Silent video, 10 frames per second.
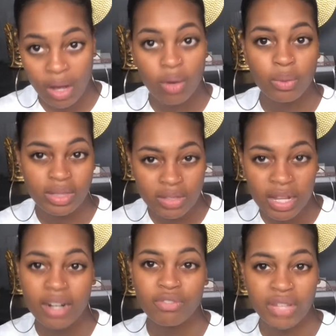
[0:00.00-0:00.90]
what
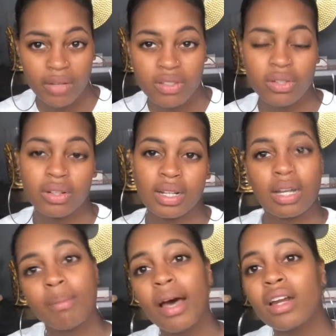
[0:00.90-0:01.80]
kind of flavors are going to
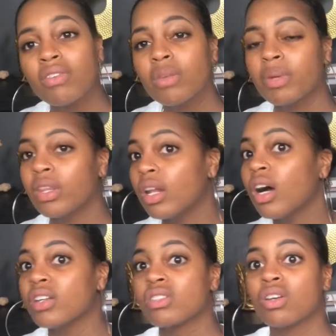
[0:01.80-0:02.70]
come out of it, but then
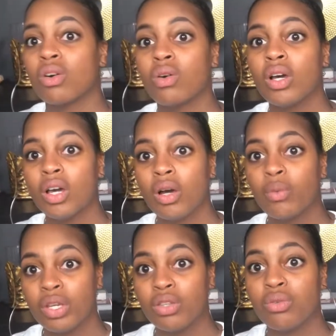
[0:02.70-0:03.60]
also
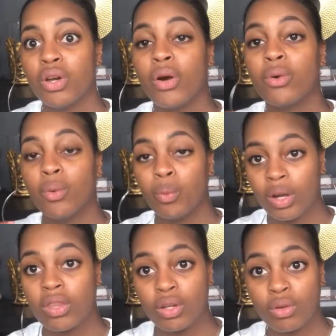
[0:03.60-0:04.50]
when you know
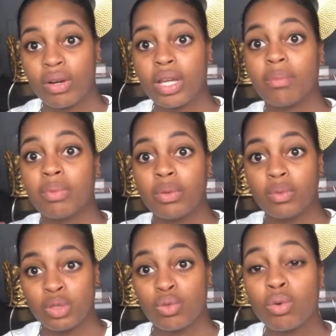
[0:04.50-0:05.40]
where the grape
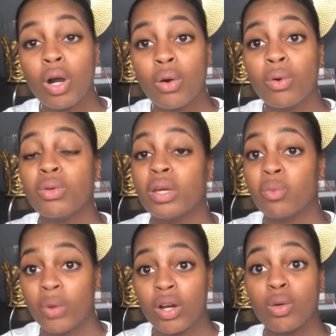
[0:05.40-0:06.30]
was grown
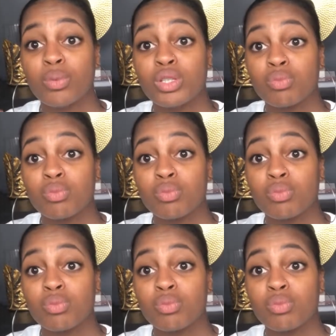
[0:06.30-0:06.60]
and where it was